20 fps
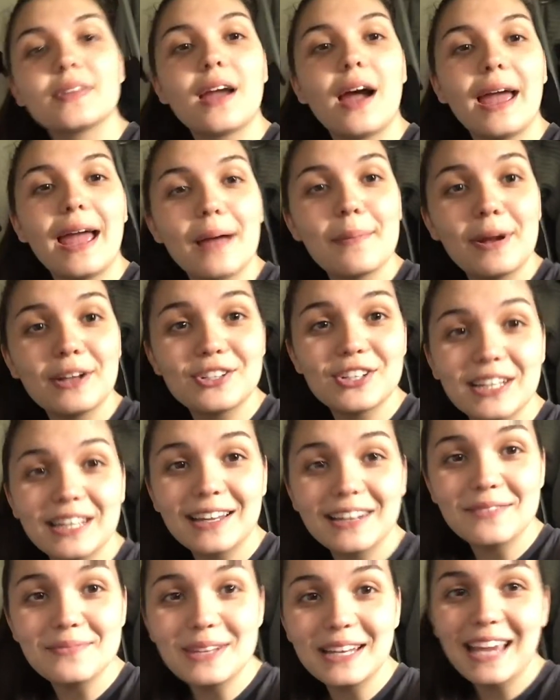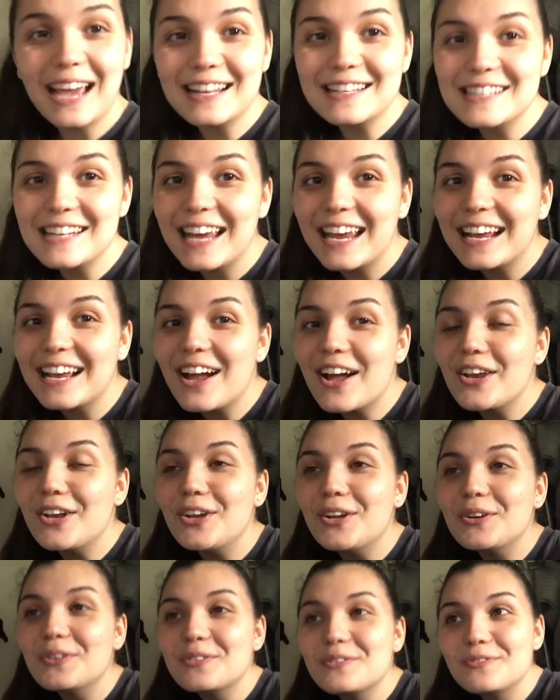I am actually going to be getting a
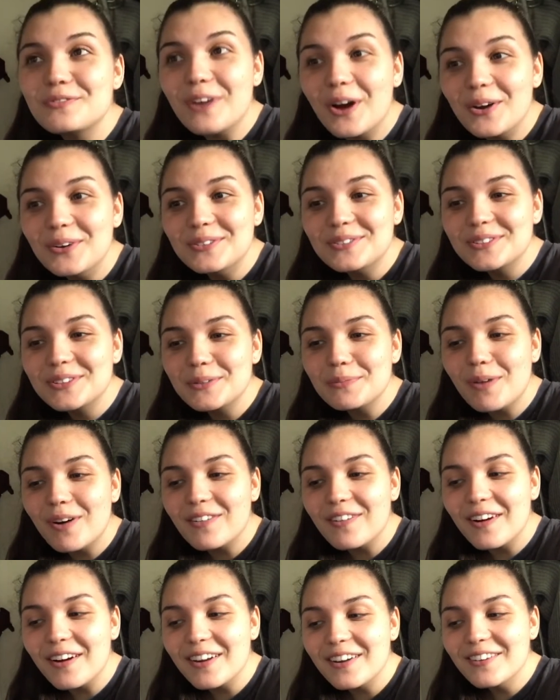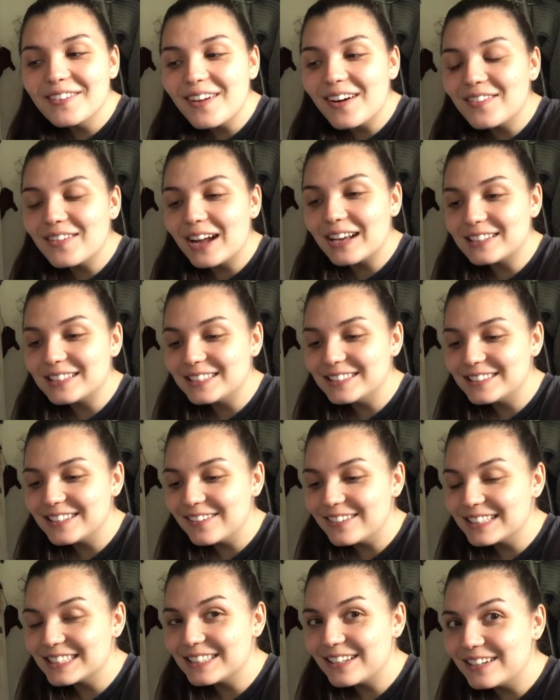new phone tomorrow. I'm actually so
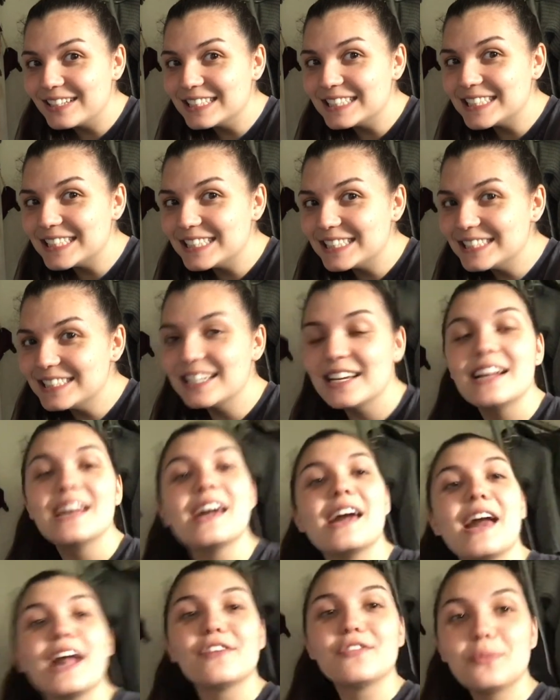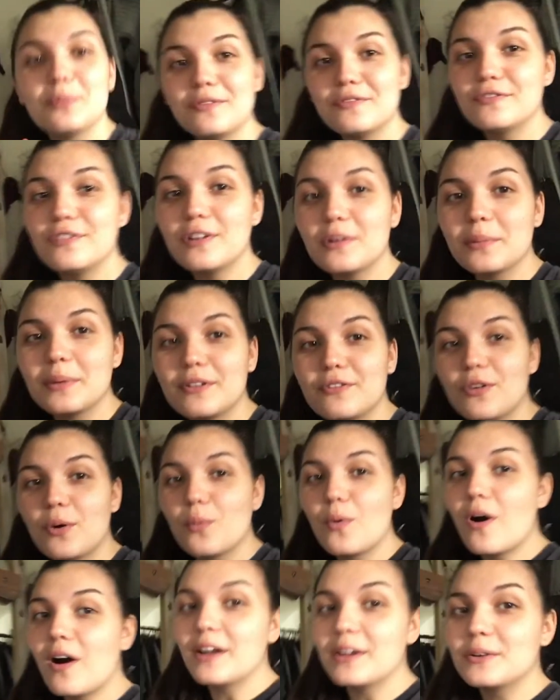excited. If you've been following me for a
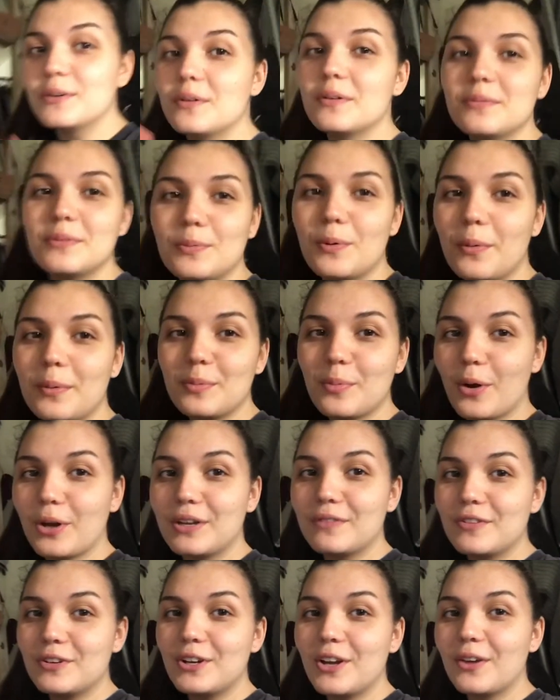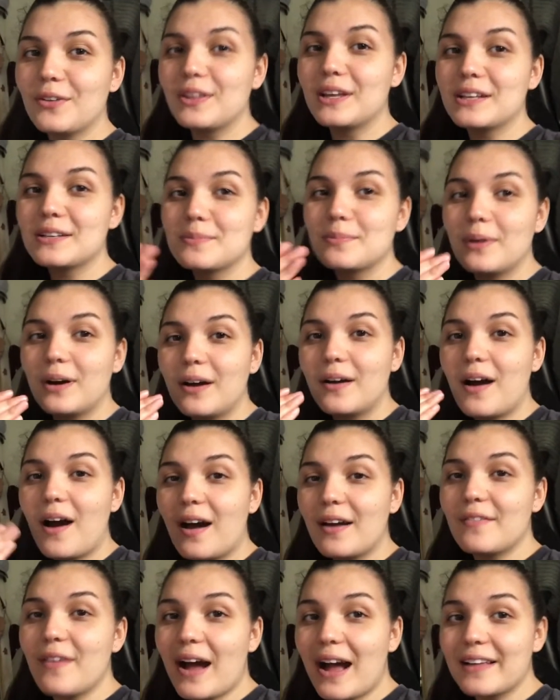while, I mean, you probably won't even know this, but
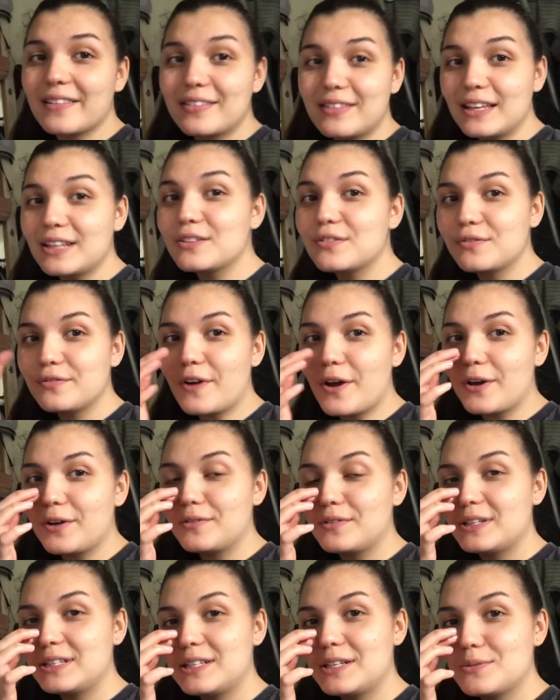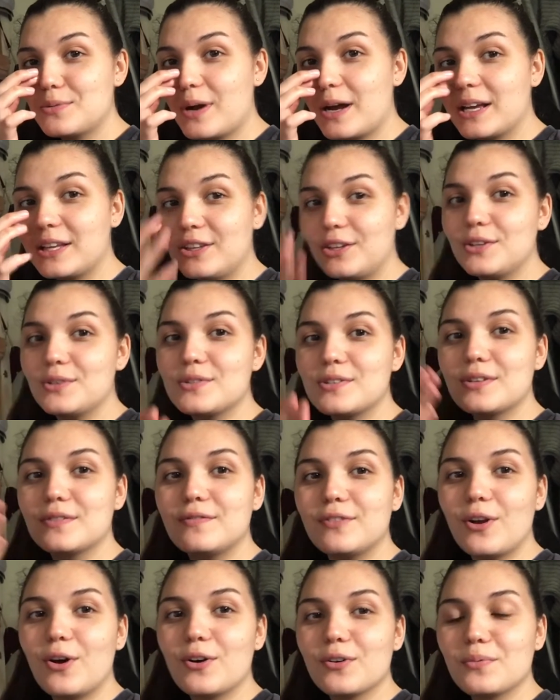I've had this phone. This is what I use to
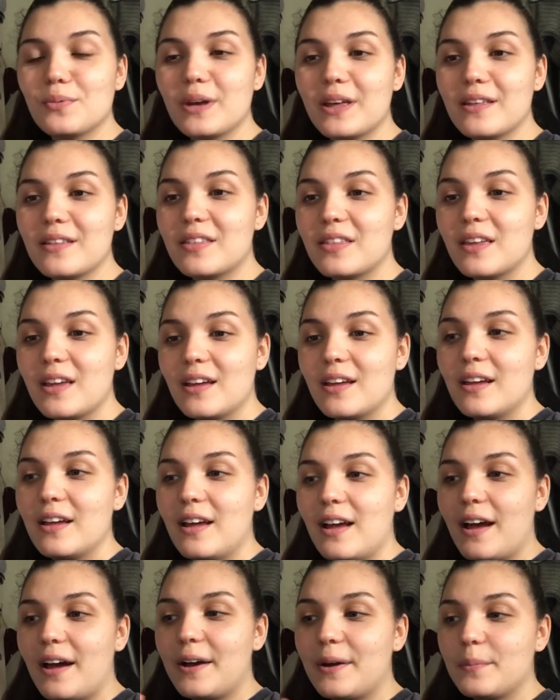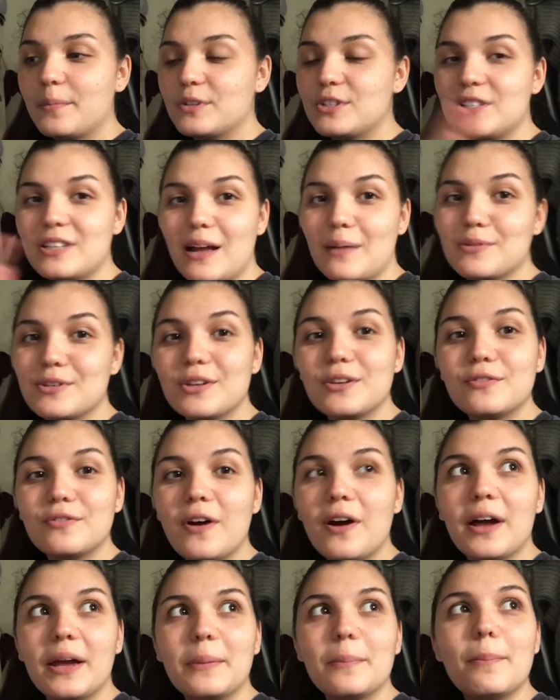vlog with, um, which is absolutely
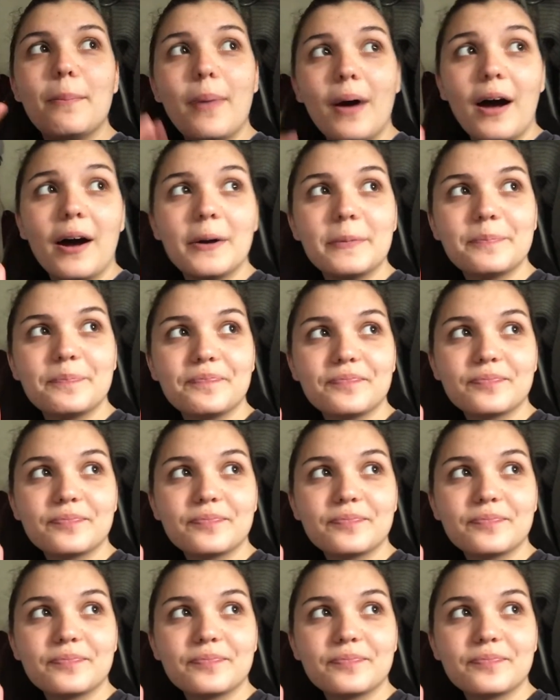fine, but